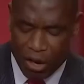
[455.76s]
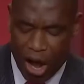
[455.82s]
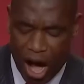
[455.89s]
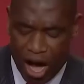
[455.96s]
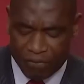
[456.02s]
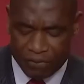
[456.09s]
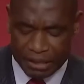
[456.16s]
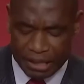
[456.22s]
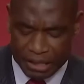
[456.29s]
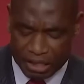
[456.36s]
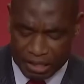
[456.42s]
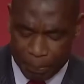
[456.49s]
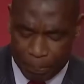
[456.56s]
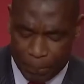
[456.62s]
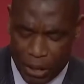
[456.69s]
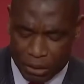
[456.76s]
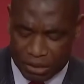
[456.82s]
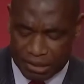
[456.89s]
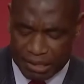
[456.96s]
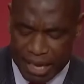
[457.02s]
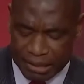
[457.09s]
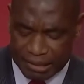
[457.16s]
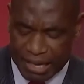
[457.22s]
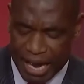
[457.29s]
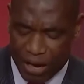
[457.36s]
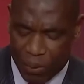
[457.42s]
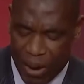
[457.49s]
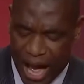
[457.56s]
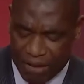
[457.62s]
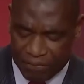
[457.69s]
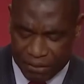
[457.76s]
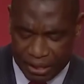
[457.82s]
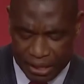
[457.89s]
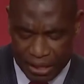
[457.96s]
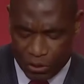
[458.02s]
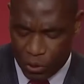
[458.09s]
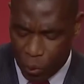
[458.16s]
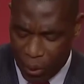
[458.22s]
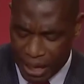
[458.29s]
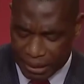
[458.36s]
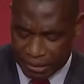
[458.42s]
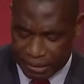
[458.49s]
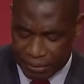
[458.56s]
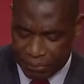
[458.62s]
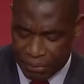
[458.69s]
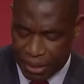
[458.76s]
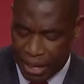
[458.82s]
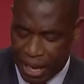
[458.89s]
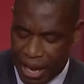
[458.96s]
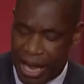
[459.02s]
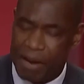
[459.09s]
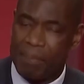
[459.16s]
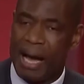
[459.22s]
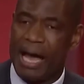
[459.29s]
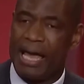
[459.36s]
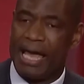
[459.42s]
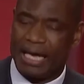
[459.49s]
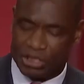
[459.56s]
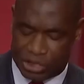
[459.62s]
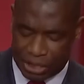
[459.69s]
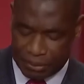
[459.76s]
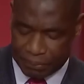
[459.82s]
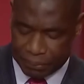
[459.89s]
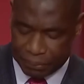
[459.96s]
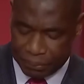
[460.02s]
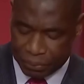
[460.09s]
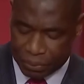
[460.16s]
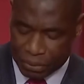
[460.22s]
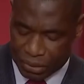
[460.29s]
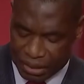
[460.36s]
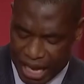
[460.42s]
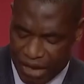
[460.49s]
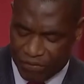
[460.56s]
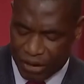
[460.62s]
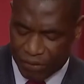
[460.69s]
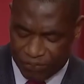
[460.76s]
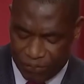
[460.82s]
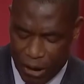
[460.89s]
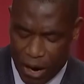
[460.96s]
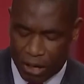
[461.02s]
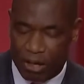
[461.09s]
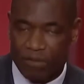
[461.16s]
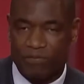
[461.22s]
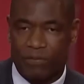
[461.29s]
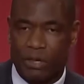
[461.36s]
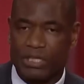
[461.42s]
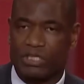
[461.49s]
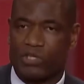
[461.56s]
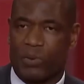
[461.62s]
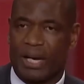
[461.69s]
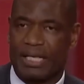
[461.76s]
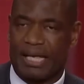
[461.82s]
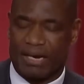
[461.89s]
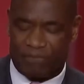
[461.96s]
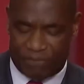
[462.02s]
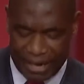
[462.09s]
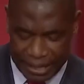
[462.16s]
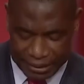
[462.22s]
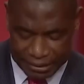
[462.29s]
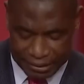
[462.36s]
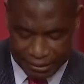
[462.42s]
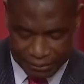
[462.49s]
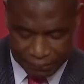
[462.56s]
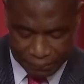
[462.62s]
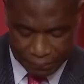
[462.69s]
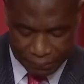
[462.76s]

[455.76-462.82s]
love and the support since I arrived in the U.S., and my agent, David Falk, for his great advice.